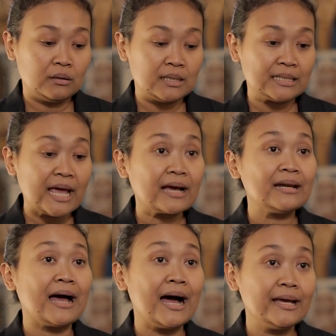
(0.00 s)
the
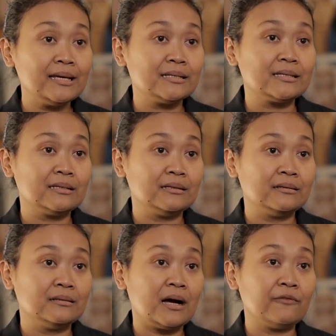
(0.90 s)
second highest
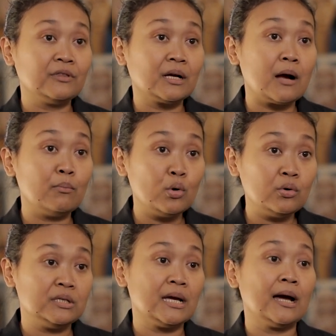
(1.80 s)
after
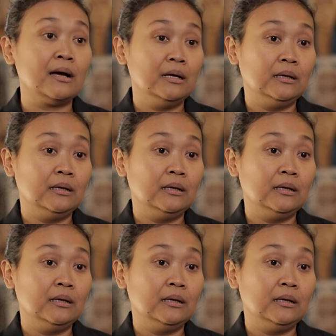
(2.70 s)
Cambodia